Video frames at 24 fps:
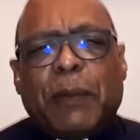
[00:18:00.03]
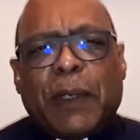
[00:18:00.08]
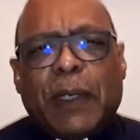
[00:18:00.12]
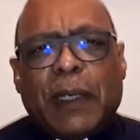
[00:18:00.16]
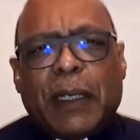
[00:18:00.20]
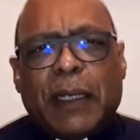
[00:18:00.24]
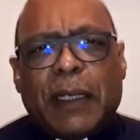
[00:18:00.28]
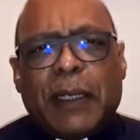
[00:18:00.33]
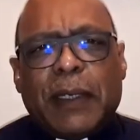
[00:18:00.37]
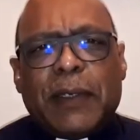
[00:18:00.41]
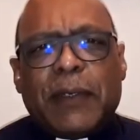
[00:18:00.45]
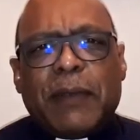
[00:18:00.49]

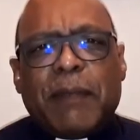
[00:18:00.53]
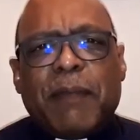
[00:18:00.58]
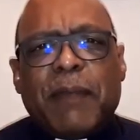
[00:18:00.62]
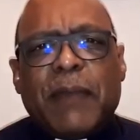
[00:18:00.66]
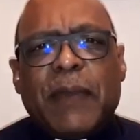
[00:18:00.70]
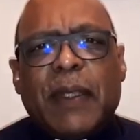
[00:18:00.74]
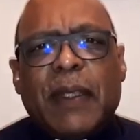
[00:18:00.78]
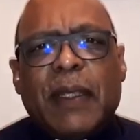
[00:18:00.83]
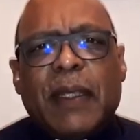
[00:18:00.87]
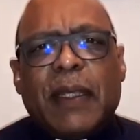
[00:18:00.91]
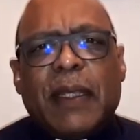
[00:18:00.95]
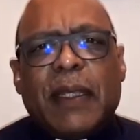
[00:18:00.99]
word.
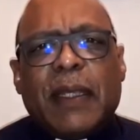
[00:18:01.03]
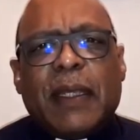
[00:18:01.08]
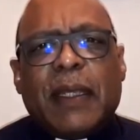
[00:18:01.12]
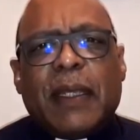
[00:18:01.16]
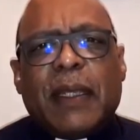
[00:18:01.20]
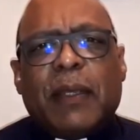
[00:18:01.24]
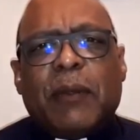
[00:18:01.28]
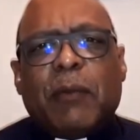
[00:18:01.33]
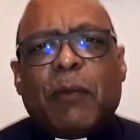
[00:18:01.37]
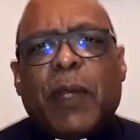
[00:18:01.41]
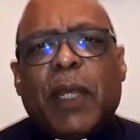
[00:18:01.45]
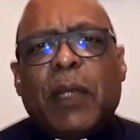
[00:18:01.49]

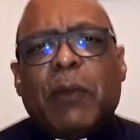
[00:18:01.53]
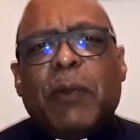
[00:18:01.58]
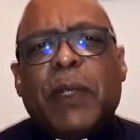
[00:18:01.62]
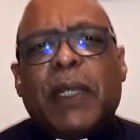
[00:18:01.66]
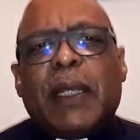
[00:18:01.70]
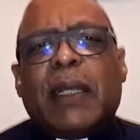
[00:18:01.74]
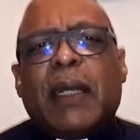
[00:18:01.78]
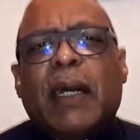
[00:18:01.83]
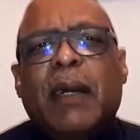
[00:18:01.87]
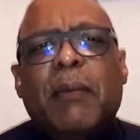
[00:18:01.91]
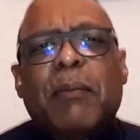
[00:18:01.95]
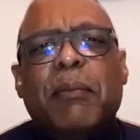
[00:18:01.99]
And when
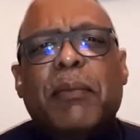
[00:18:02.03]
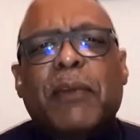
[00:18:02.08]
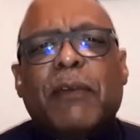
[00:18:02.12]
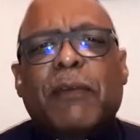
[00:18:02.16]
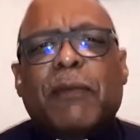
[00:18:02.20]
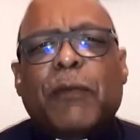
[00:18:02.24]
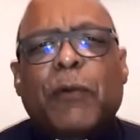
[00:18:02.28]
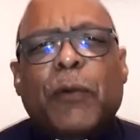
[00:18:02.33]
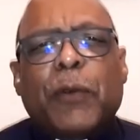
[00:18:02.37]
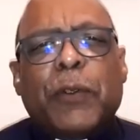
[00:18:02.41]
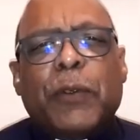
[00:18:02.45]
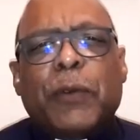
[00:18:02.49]
we come
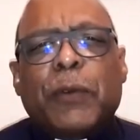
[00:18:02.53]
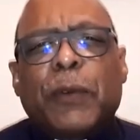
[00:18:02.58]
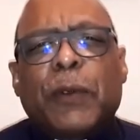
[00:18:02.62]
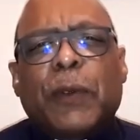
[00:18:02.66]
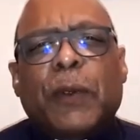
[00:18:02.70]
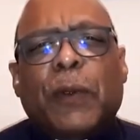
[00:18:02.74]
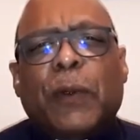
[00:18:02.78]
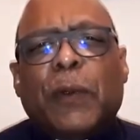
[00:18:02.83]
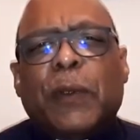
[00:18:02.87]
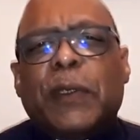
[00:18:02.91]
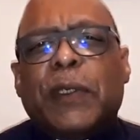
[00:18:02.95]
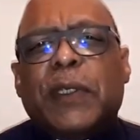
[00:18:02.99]
before you,
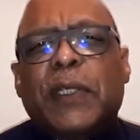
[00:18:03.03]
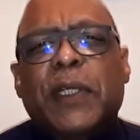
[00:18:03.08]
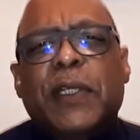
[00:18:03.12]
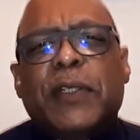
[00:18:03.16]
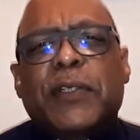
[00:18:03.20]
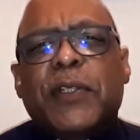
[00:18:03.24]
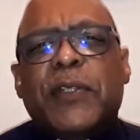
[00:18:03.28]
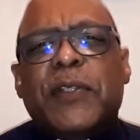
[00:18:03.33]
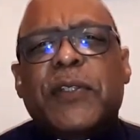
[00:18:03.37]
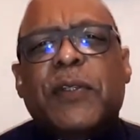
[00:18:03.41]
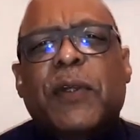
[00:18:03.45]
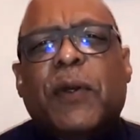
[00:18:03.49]
Lord,
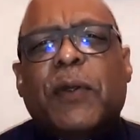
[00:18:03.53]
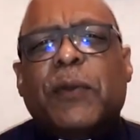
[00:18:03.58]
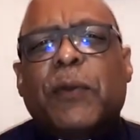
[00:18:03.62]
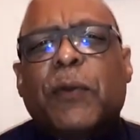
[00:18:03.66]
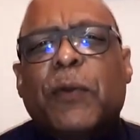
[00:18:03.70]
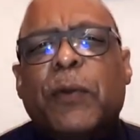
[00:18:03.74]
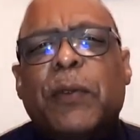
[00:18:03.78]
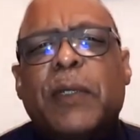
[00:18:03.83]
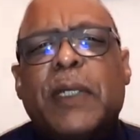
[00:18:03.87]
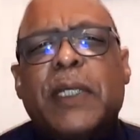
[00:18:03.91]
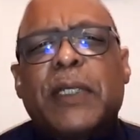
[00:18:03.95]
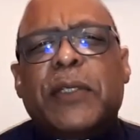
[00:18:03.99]
teach us not
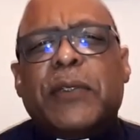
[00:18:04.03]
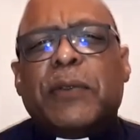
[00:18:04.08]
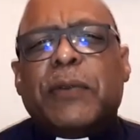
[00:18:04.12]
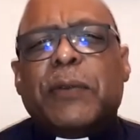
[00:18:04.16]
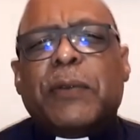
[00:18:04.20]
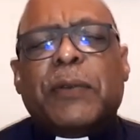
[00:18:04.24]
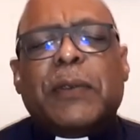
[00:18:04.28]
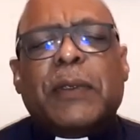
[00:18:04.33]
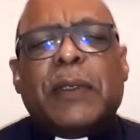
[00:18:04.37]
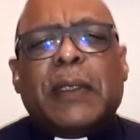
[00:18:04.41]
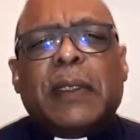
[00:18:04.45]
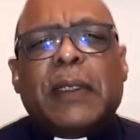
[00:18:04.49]
only
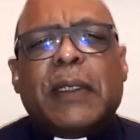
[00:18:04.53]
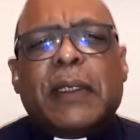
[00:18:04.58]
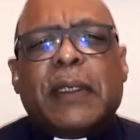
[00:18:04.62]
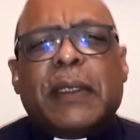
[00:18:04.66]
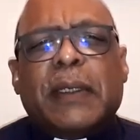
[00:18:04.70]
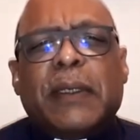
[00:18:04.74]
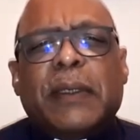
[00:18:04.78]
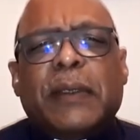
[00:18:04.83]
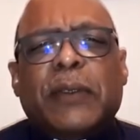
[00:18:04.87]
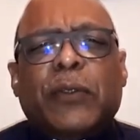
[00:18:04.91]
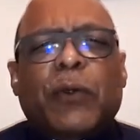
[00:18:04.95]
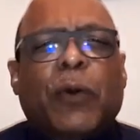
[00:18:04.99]
to
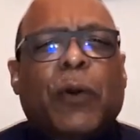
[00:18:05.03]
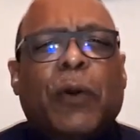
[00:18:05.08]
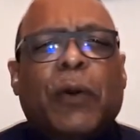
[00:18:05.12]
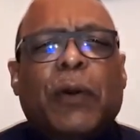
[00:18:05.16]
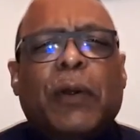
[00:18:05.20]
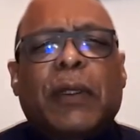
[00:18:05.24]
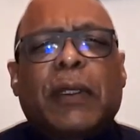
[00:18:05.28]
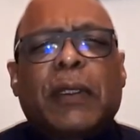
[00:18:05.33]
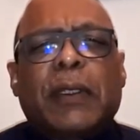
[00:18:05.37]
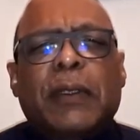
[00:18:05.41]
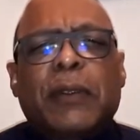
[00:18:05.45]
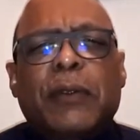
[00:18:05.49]

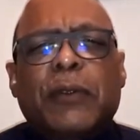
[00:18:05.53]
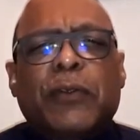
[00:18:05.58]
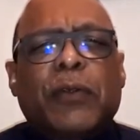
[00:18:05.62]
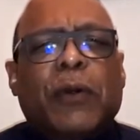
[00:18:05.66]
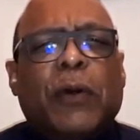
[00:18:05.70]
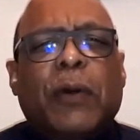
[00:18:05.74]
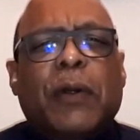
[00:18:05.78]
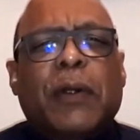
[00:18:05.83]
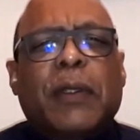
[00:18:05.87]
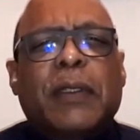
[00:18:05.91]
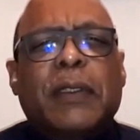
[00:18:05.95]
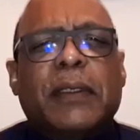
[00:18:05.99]
talk and
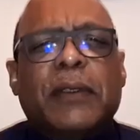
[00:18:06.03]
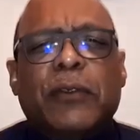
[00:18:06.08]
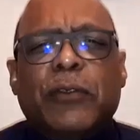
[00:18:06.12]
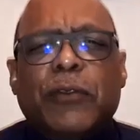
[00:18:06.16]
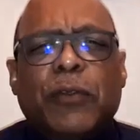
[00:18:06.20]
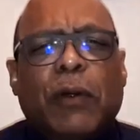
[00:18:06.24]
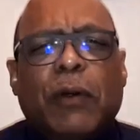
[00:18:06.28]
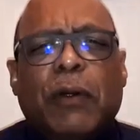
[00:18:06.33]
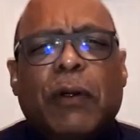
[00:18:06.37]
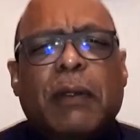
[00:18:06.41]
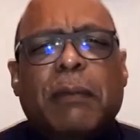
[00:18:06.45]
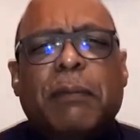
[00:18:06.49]
talk and
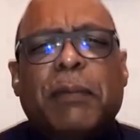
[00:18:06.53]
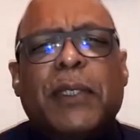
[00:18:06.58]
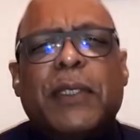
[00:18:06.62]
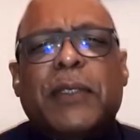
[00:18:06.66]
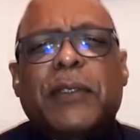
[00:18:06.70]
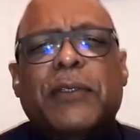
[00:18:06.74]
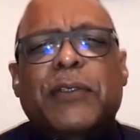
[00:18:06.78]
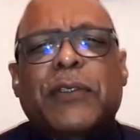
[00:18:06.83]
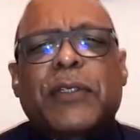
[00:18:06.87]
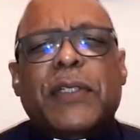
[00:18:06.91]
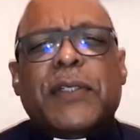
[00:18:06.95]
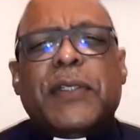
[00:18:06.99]
talk,
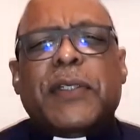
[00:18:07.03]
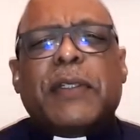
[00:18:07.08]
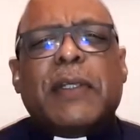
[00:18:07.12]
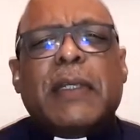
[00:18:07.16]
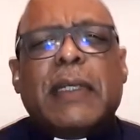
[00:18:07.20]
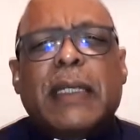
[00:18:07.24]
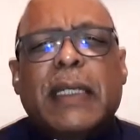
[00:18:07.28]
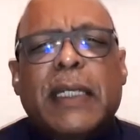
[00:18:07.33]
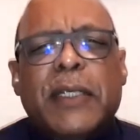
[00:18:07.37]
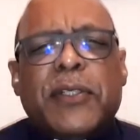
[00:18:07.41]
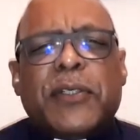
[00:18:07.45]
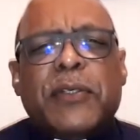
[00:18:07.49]
but just
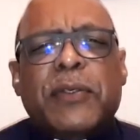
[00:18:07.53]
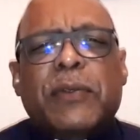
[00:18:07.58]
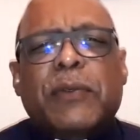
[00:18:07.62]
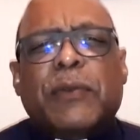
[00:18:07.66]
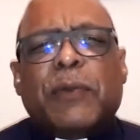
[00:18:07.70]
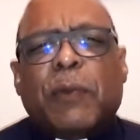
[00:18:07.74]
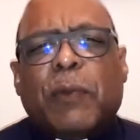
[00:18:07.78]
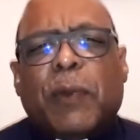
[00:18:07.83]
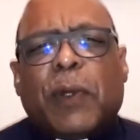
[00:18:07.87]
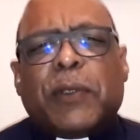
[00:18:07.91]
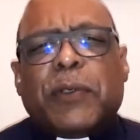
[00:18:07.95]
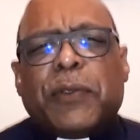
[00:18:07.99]
to listen
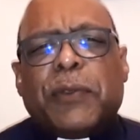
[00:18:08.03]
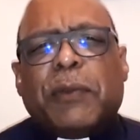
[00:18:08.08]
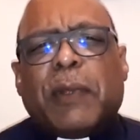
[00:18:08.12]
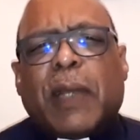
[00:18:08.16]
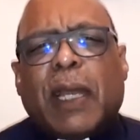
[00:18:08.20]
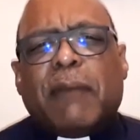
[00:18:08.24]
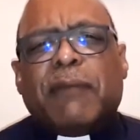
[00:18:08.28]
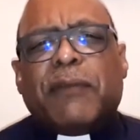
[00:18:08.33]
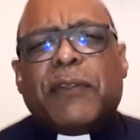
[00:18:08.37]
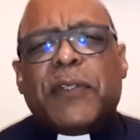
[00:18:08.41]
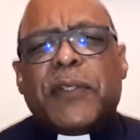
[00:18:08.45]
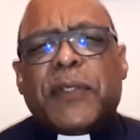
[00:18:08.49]
to what you
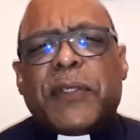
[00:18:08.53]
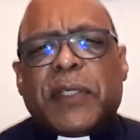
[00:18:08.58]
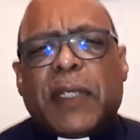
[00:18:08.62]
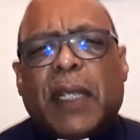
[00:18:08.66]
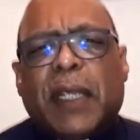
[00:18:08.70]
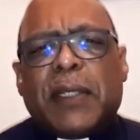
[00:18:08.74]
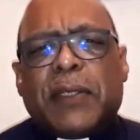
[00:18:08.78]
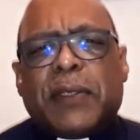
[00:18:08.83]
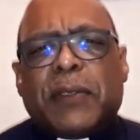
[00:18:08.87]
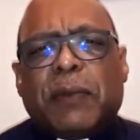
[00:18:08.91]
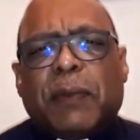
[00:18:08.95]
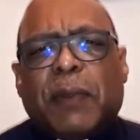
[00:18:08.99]
have to
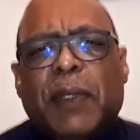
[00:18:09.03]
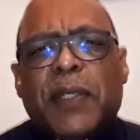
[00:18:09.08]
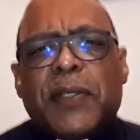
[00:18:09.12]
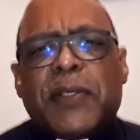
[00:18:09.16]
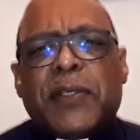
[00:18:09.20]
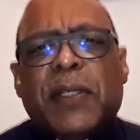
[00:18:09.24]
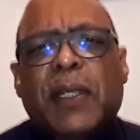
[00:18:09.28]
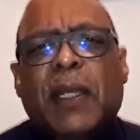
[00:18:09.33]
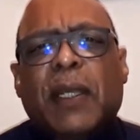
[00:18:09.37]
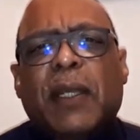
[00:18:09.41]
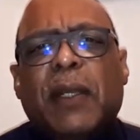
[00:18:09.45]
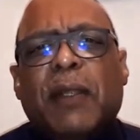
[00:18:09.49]
say to
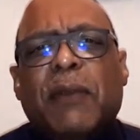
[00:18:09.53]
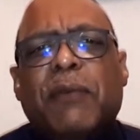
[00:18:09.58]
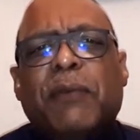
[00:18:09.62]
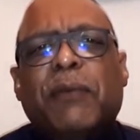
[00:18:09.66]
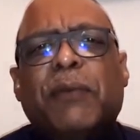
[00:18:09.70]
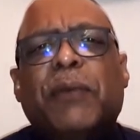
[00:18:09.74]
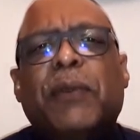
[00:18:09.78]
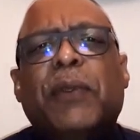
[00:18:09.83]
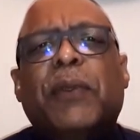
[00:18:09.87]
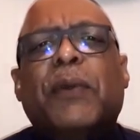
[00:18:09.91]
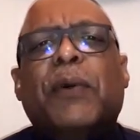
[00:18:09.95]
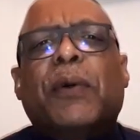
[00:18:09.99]
us
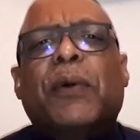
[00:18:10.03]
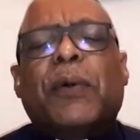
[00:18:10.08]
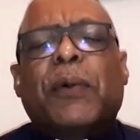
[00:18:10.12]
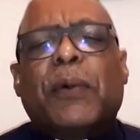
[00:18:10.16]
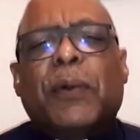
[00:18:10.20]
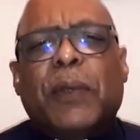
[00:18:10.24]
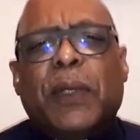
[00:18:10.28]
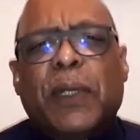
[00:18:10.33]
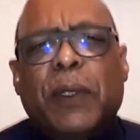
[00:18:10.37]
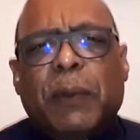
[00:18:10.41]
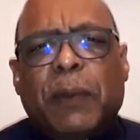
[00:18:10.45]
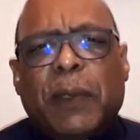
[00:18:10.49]
through your
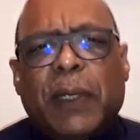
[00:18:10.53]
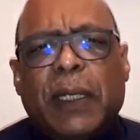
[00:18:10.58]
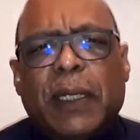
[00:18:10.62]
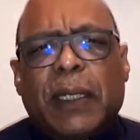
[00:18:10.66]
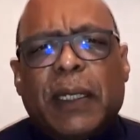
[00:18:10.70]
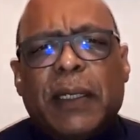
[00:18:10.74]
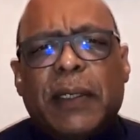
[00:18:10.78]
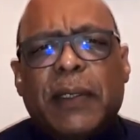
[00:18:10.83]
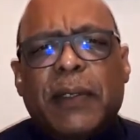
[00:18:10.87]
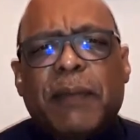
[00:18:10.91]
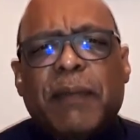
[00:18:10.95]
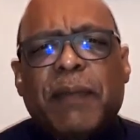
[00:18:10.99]
holy
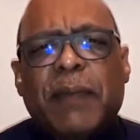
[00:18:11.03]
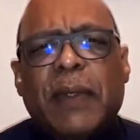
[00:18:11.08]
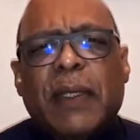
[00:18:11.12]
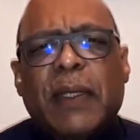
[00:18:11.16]
word.